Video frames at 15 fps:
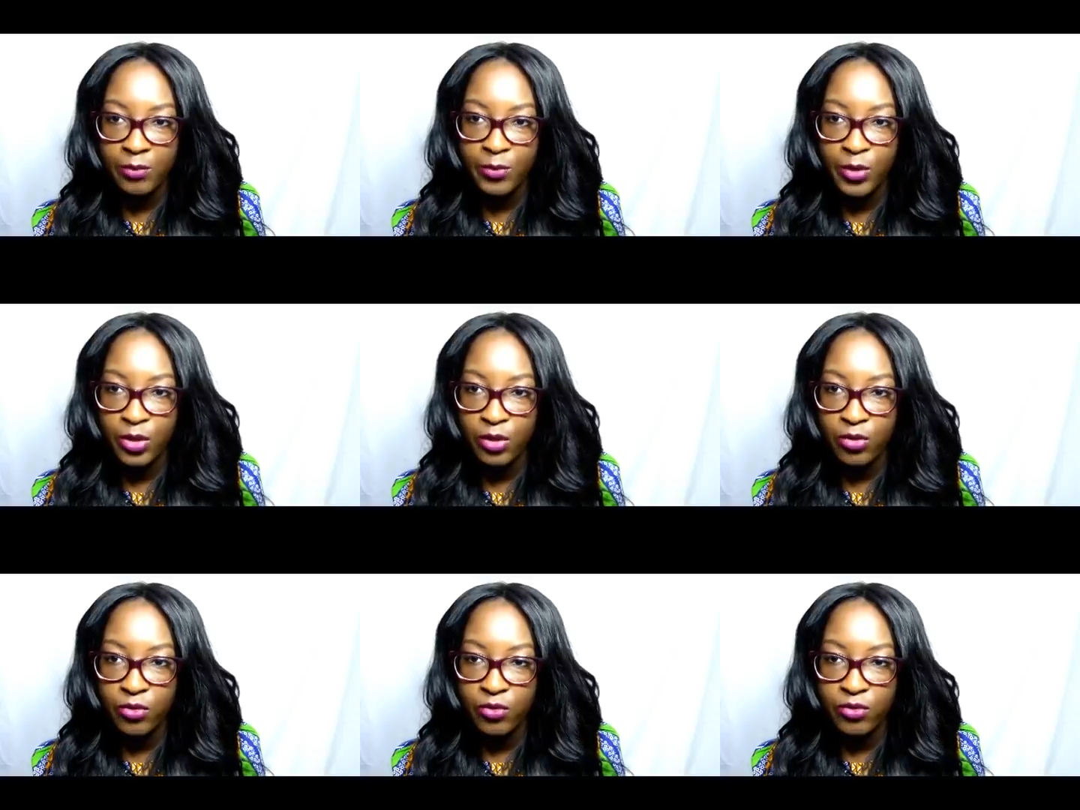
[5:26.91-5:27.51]

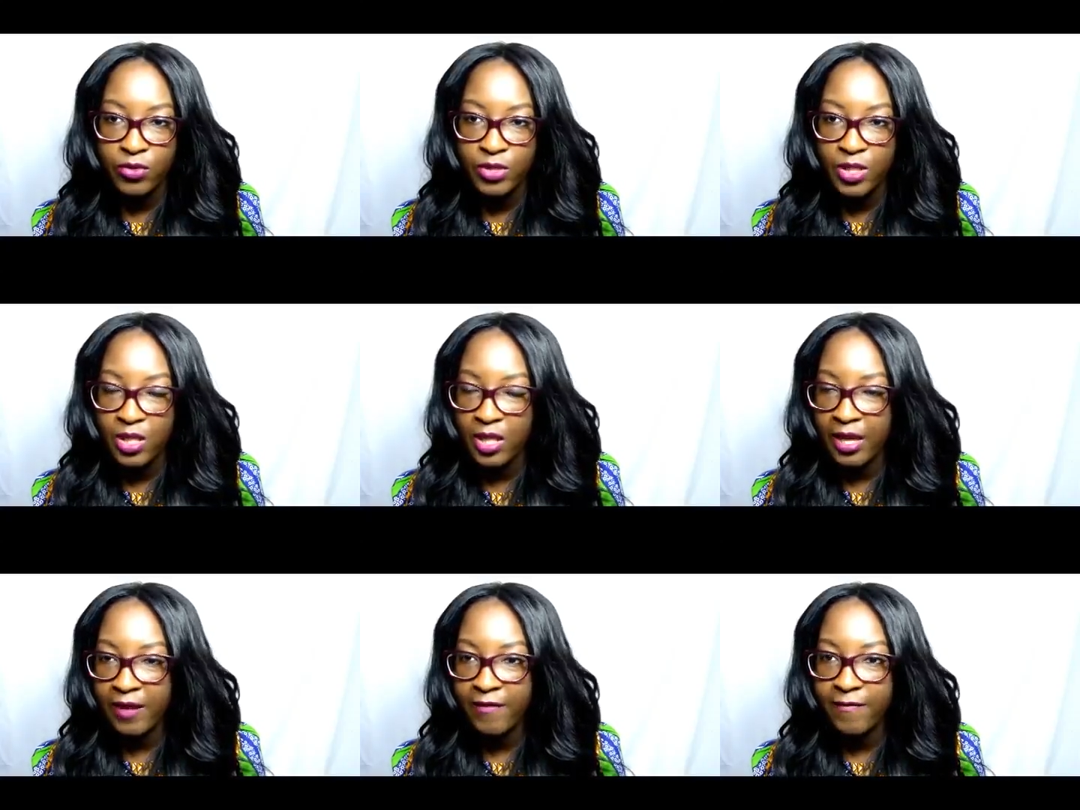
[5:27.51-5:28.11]
Miracle's
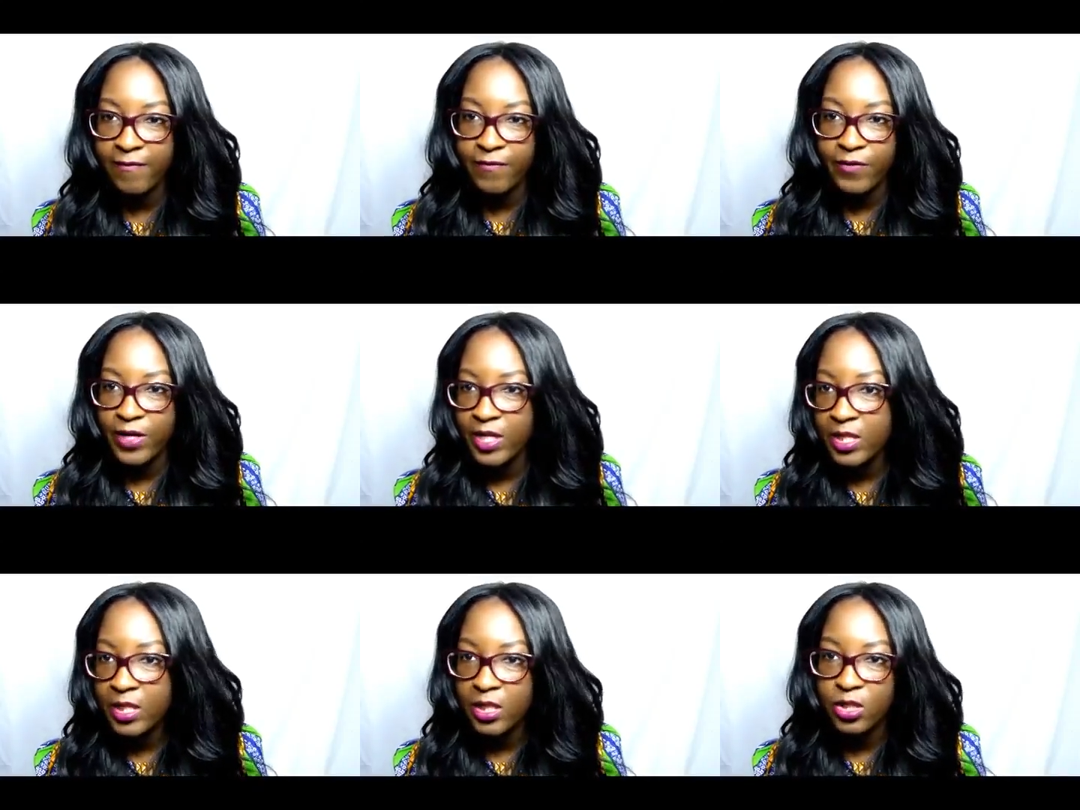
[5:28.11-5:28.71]
like
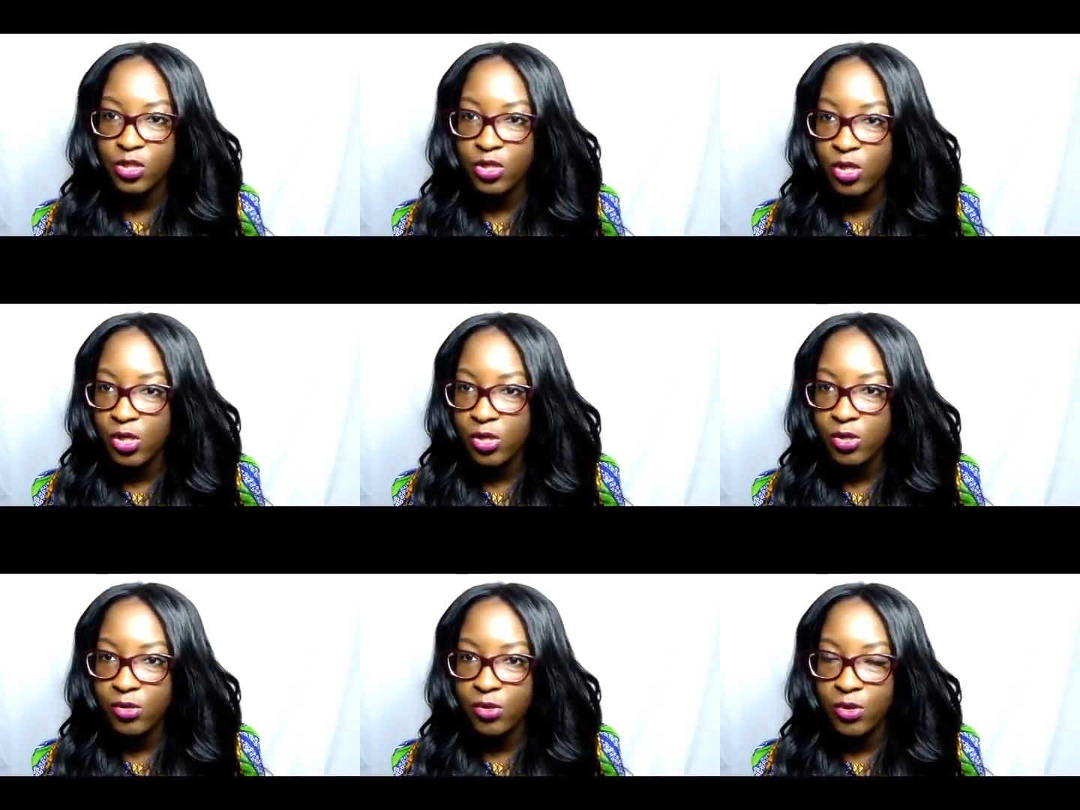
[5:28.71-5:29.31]
freeze
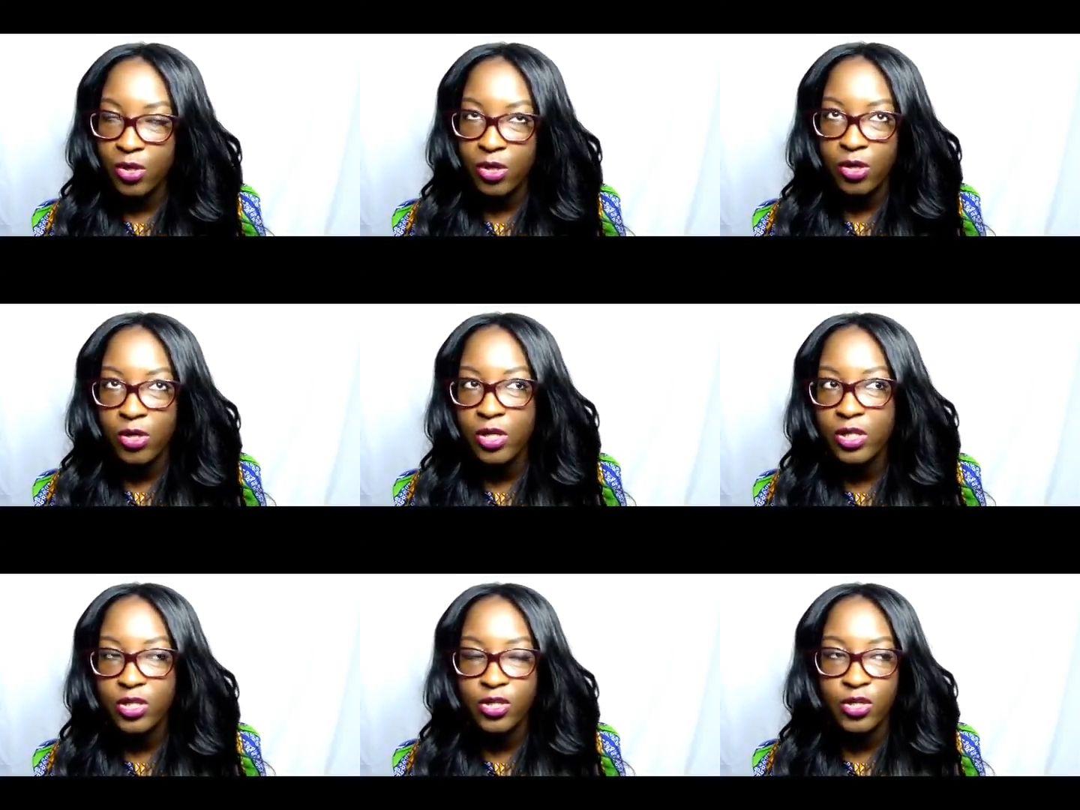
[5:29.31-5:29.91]
control or curl
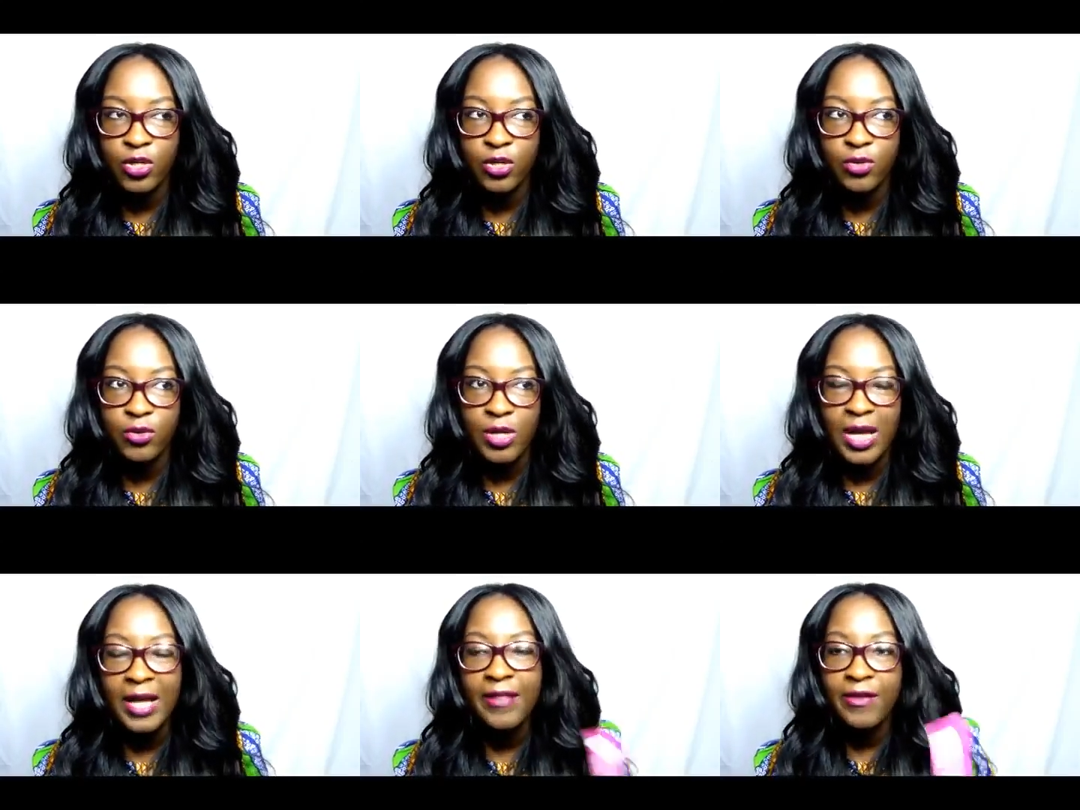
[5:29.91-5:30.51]
control.
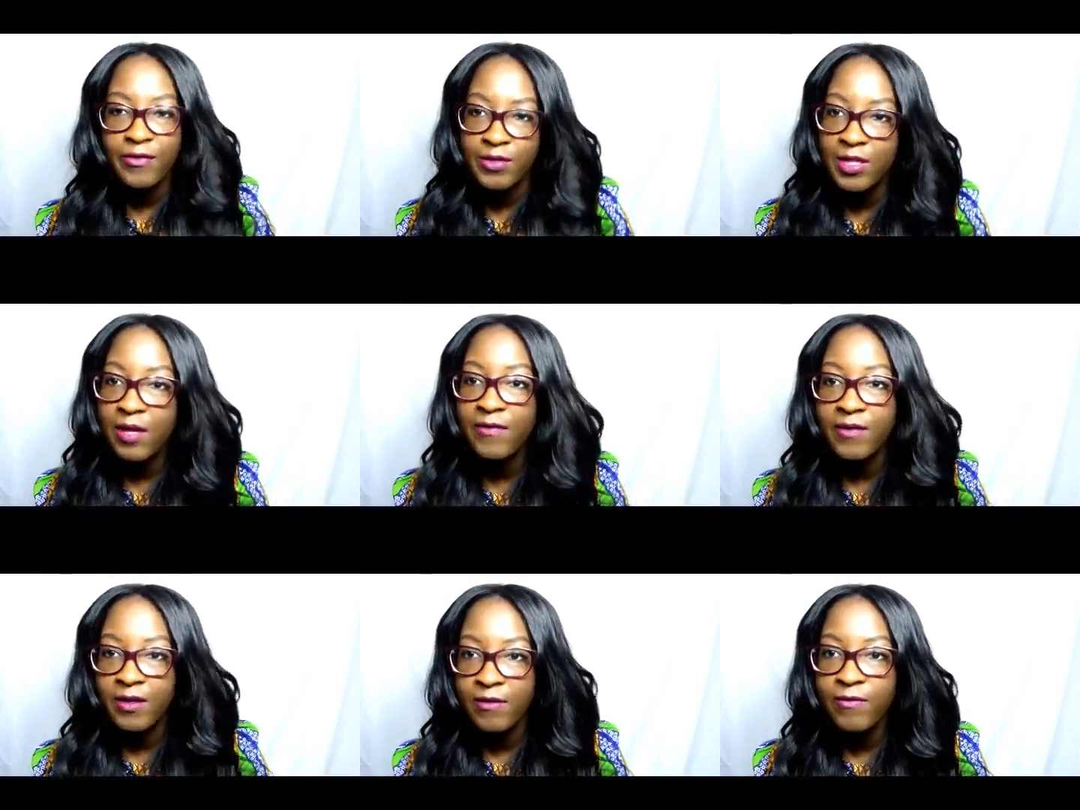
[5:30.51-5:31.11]
I think it was
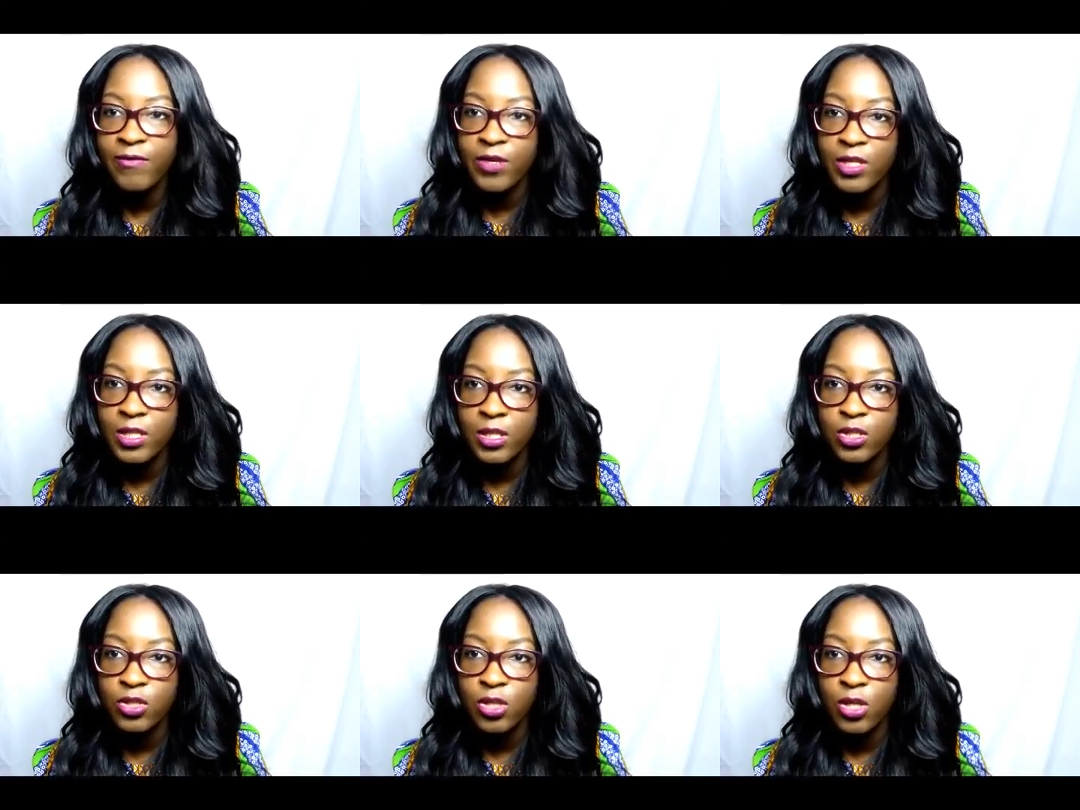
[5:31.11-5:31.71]
definitely freeze
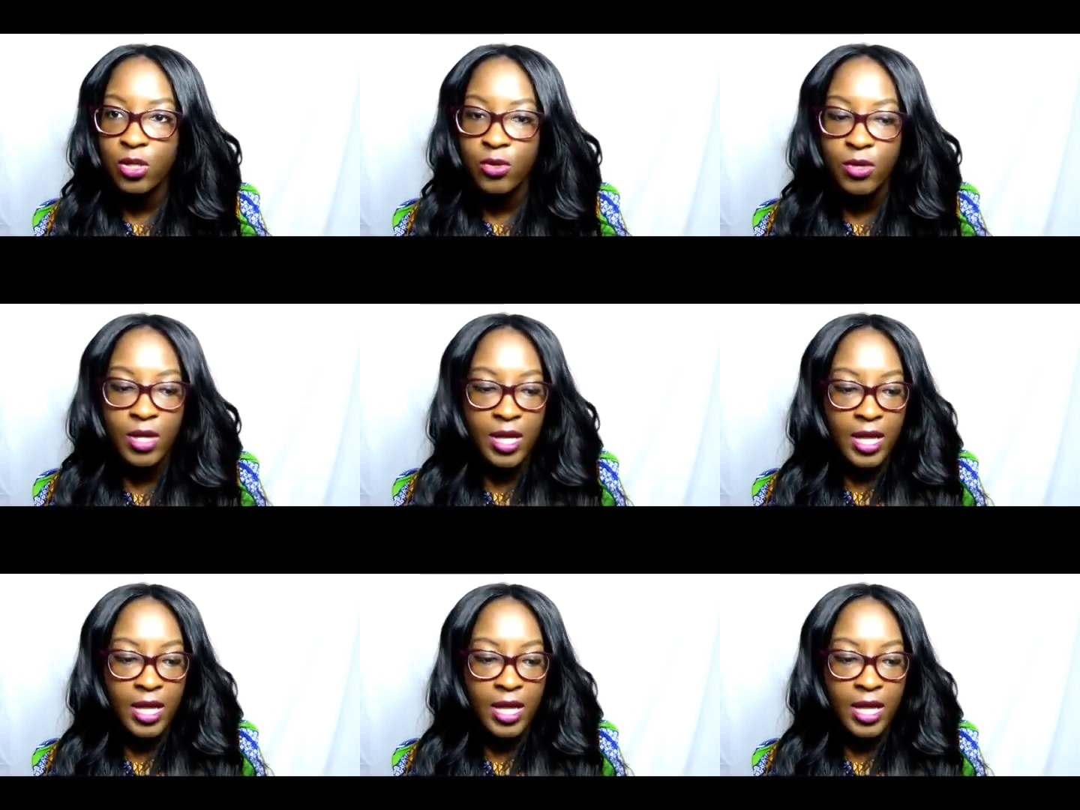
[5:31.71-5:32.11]
control.